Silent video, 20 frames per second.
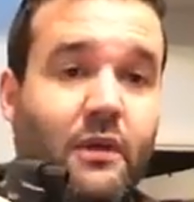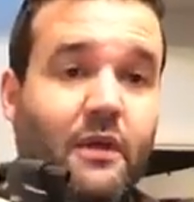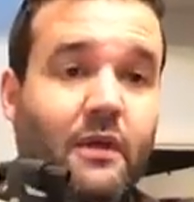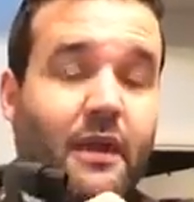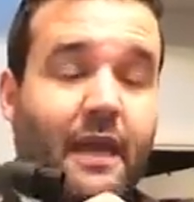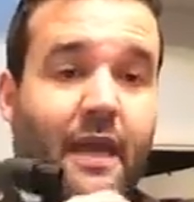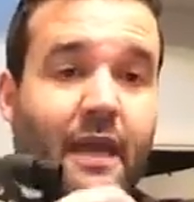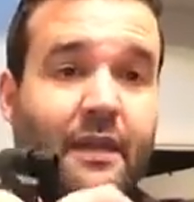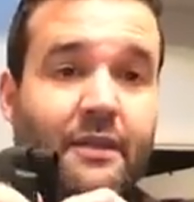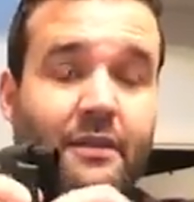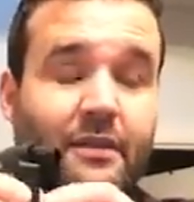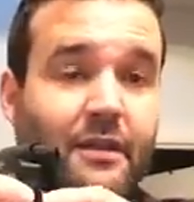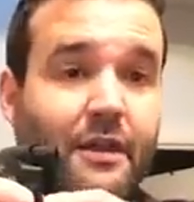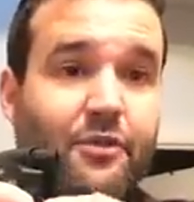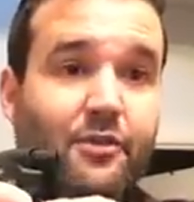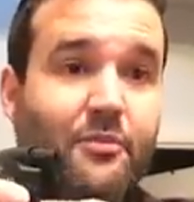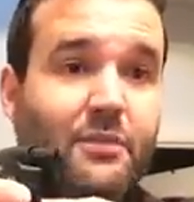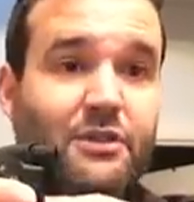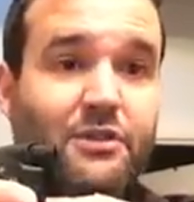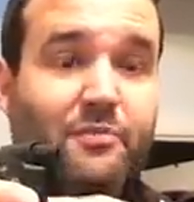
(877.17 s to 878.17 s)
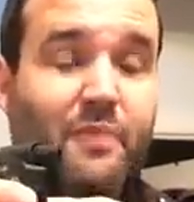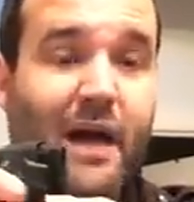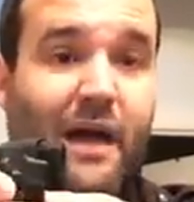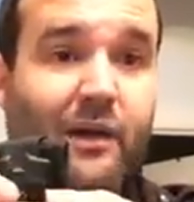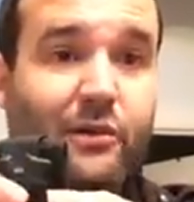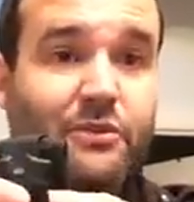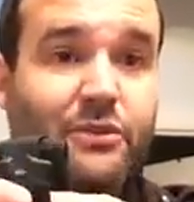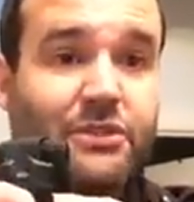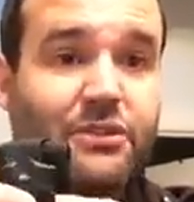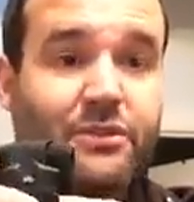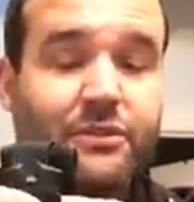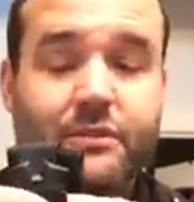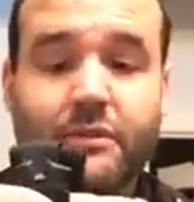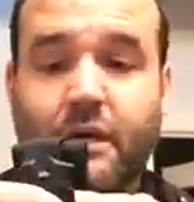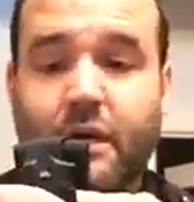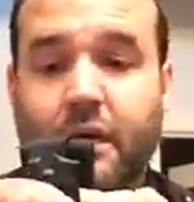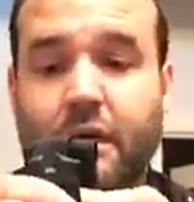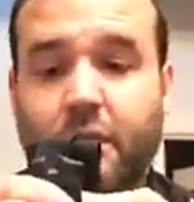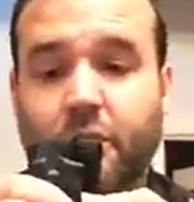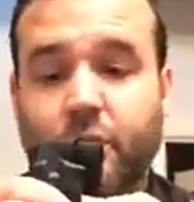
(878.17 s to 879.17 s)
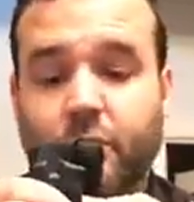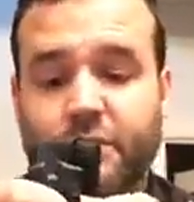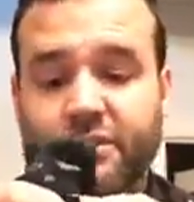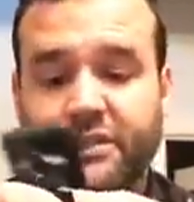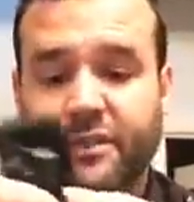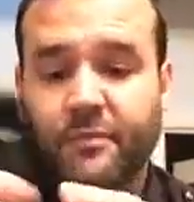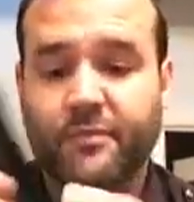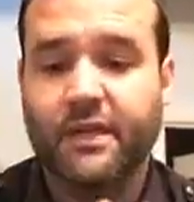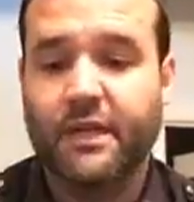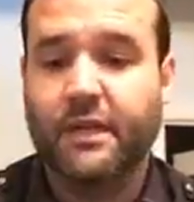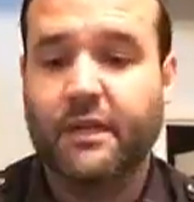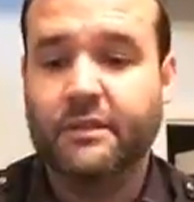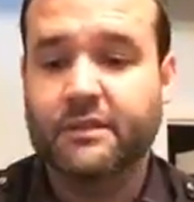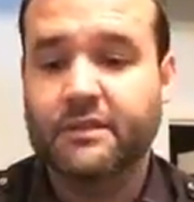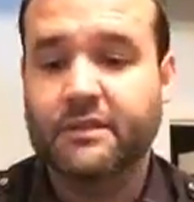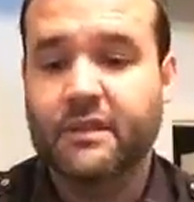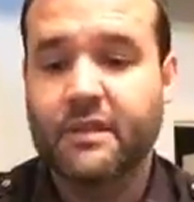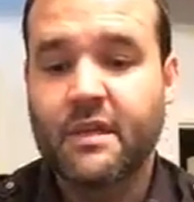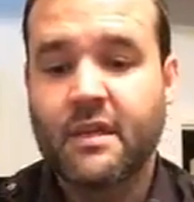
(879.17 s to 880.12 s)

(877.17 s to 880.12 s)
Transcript: and the Leatherman's pouch or something else.